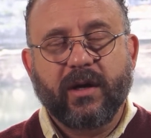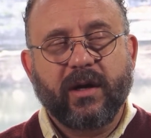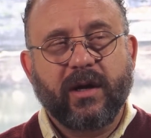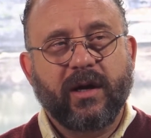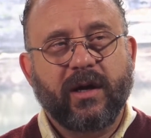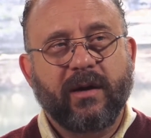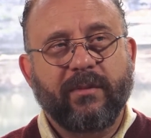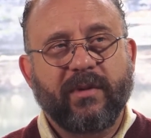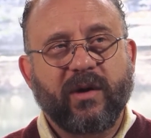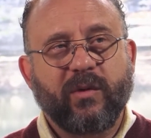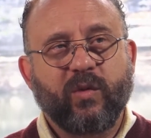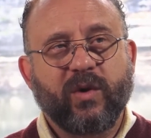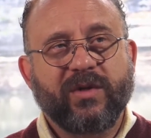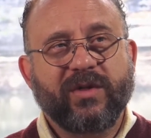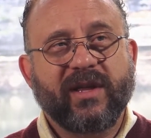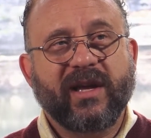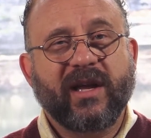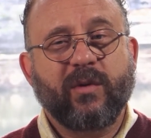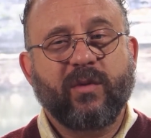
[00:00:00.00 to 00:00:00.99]
One
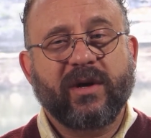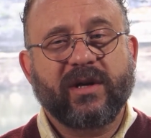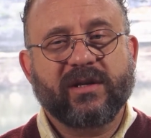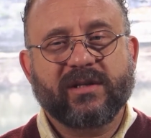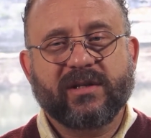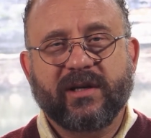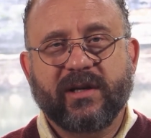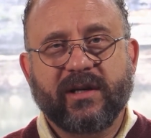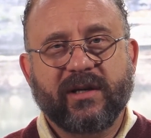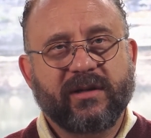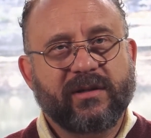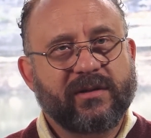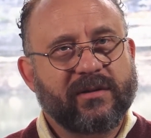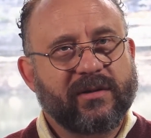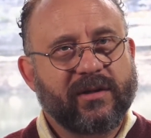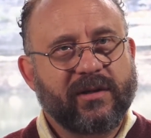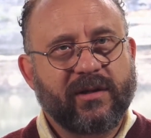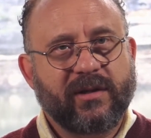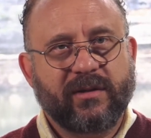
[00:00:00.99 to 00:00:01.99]
thing I want to say
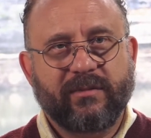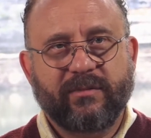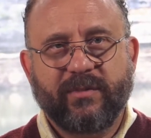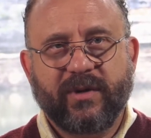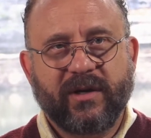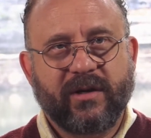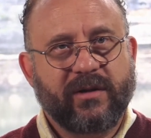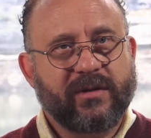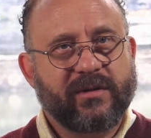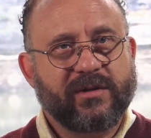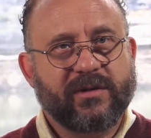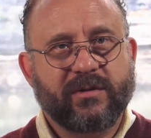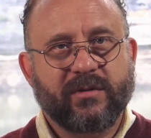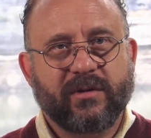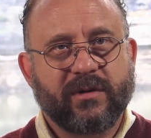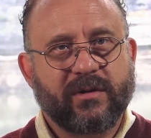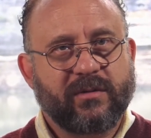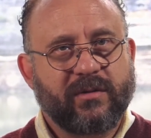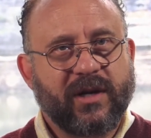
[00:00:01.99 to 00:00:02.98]
to any parents who
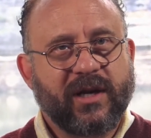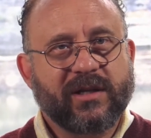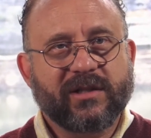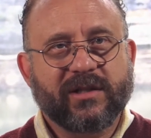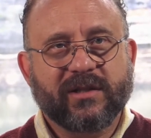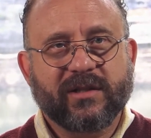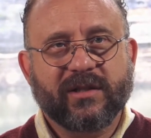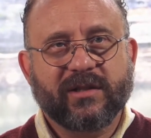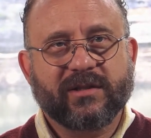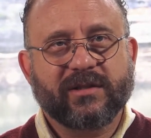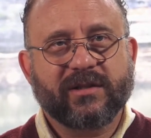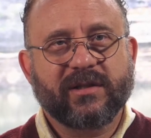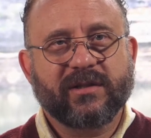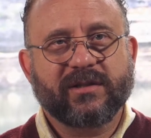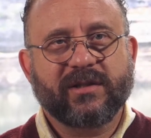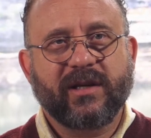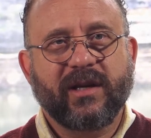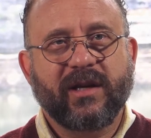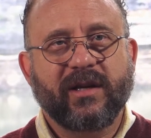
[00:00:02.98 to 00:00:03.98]
are watching this
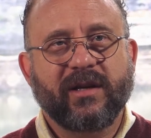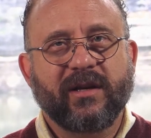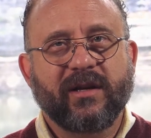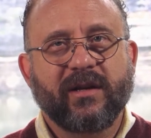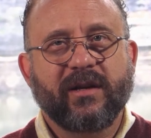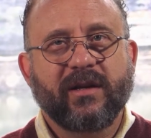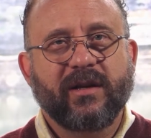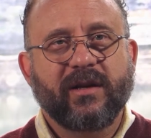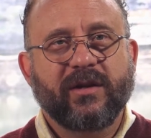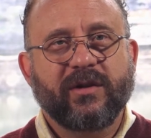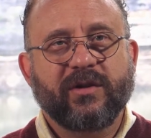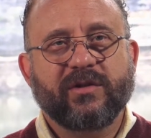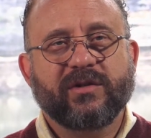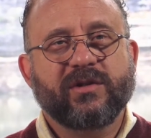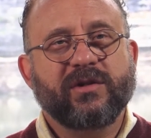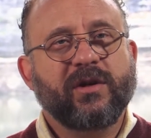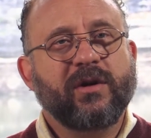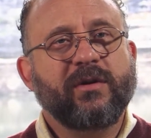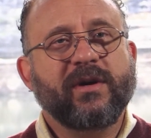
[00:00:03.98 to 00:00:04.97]
is that there's
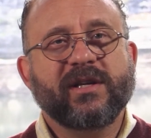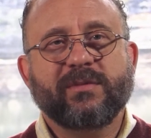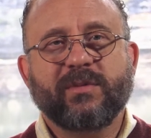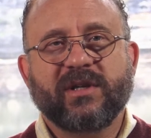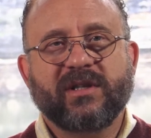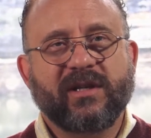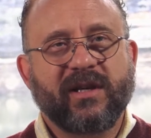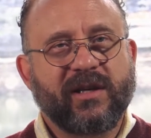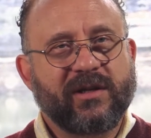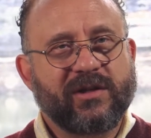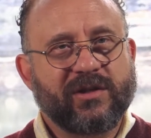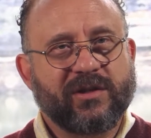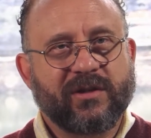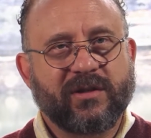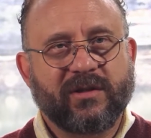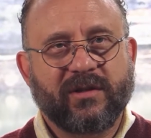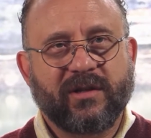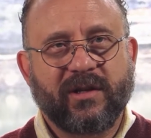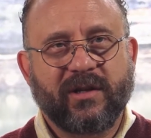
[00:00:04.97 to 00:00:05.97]
no
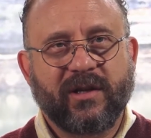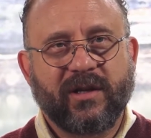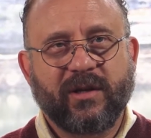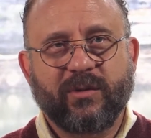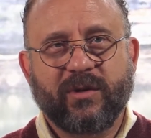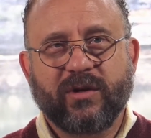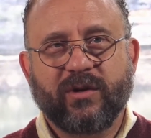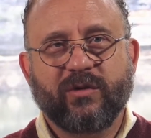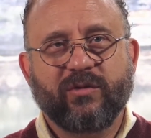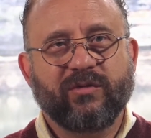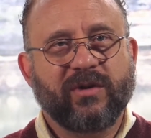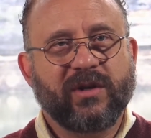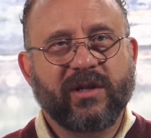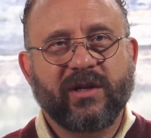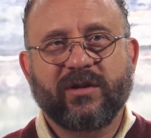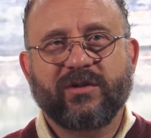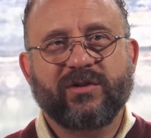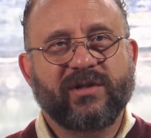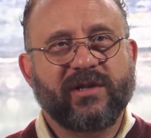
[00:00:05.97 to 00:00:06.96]
expectation in anyone who
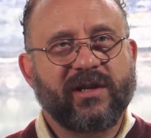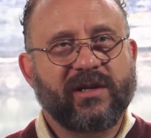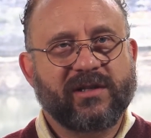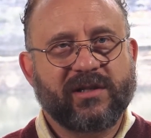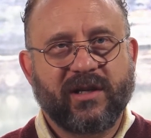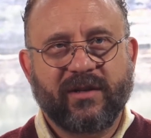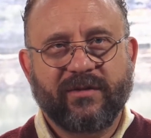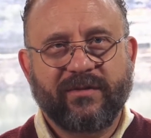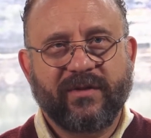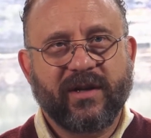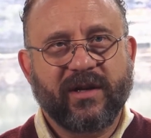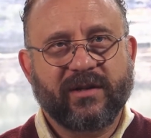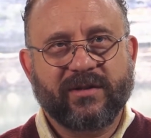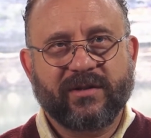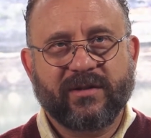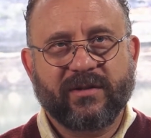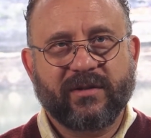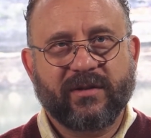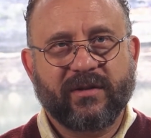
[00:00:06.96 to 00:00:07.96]
really understands
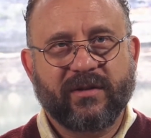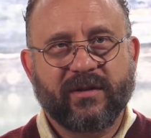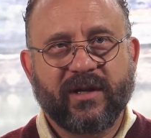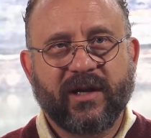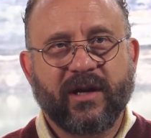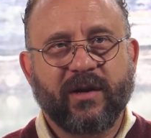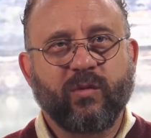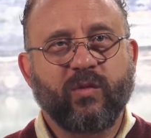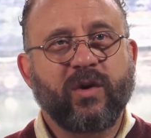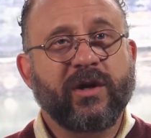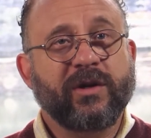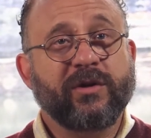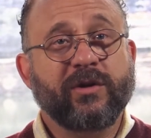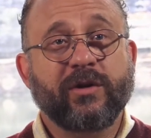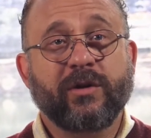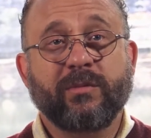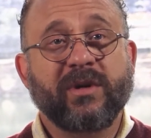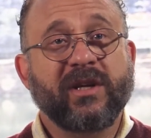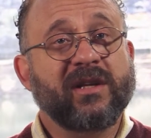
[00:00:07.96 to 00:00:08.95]
IFS that one
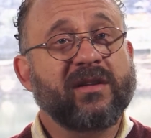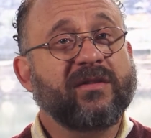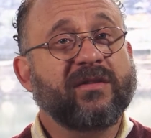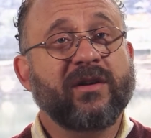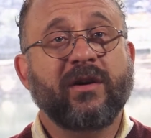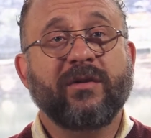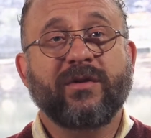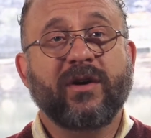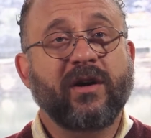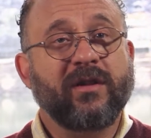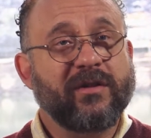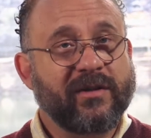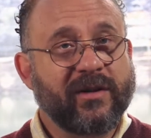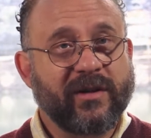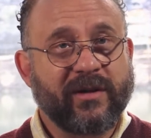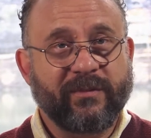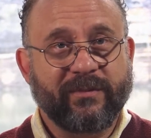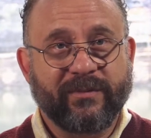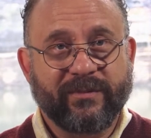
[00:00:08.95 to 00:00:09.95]
could be in self all the time.